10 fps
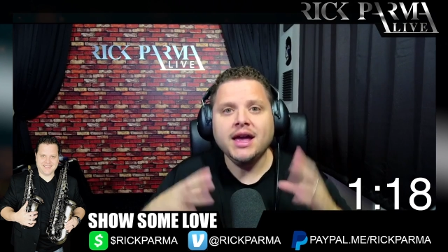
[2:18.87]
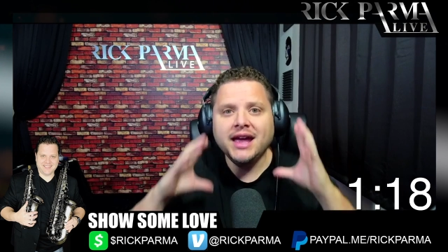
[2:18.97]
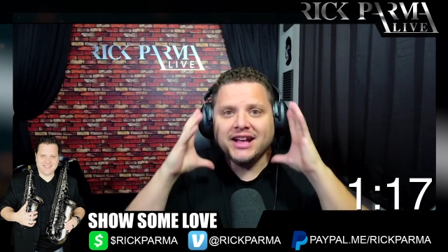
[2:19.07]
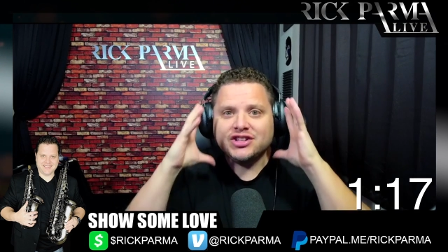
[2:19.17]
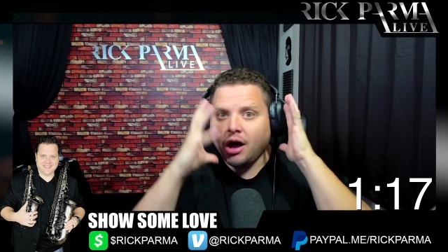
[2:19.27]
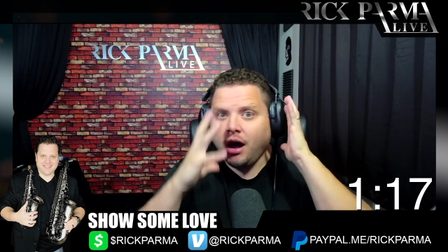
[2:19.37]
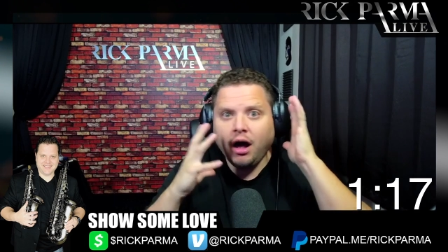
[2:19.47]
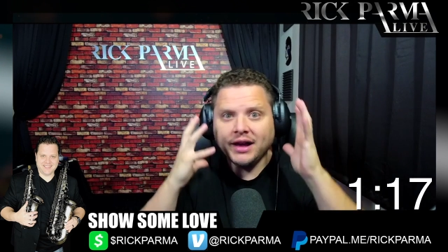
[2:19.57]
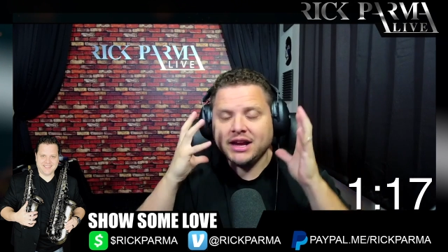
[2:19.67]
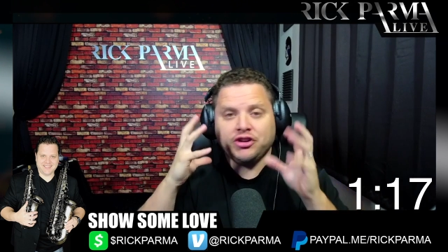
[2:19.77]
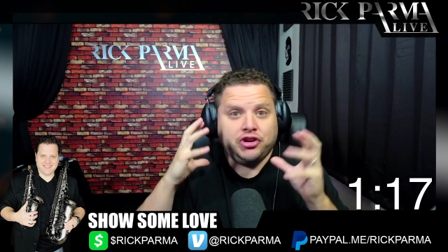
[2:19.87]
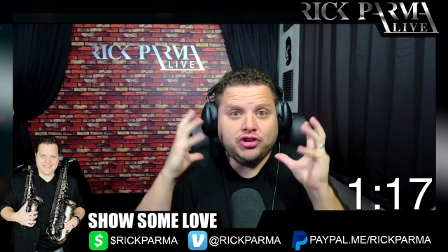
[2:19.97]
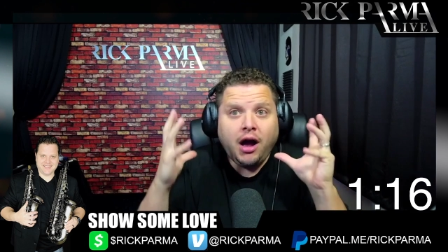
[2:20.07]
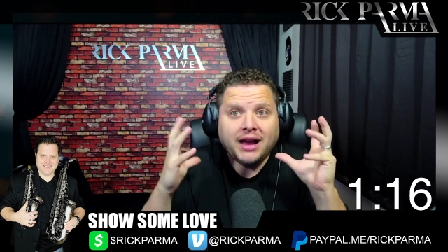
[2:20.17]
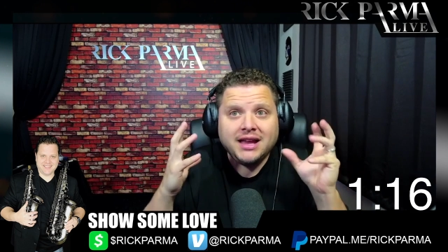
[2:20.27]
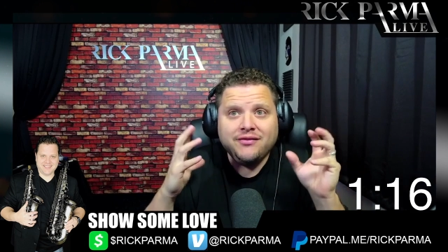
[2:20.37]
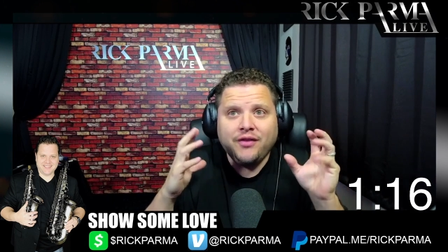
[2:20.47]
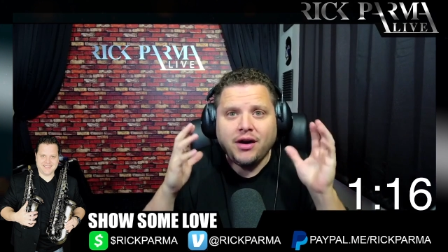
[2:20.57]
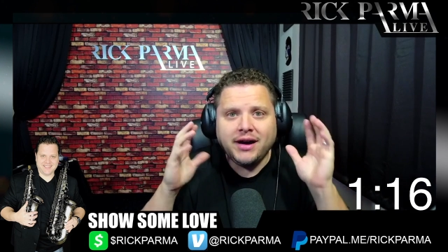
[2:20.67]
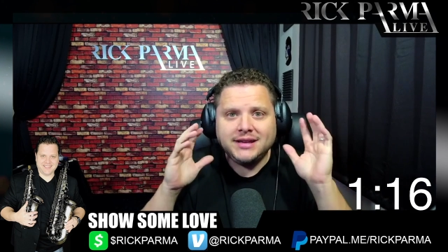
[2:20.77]
It's all here. Your talking
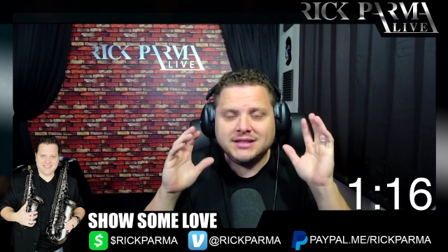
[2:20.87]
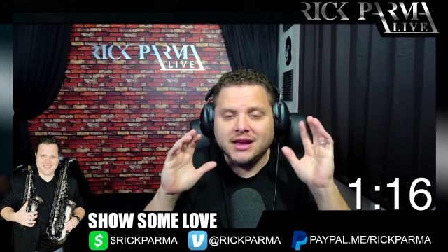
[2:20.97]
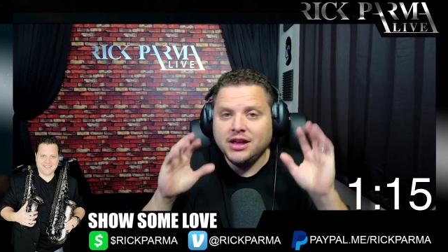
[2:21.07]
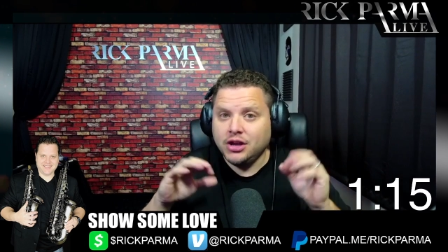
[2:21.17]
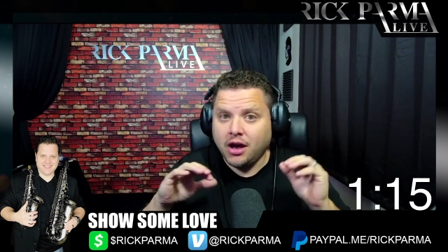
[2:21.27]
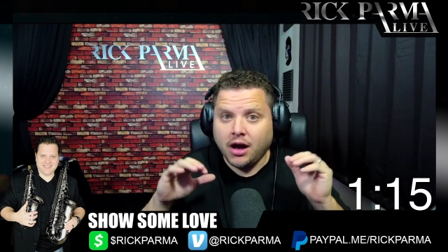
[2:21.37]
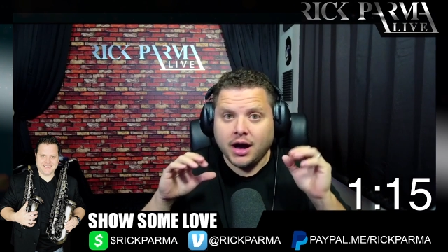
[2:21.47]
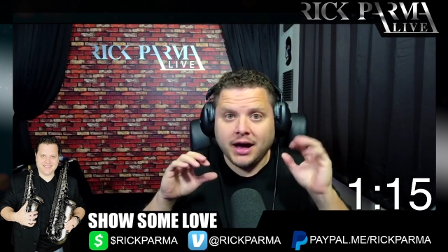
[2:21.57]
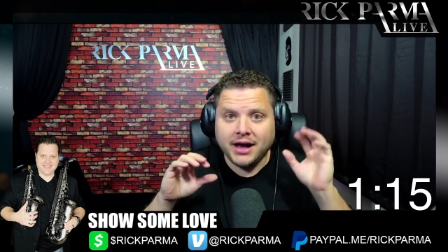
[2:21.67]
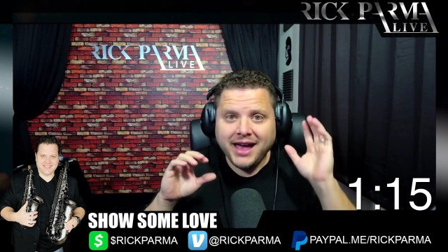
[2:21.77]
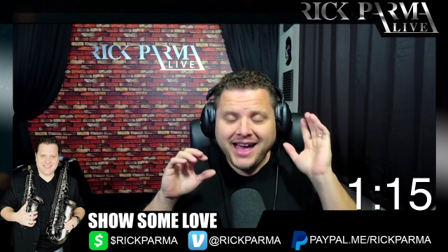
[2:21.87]
voice, ha,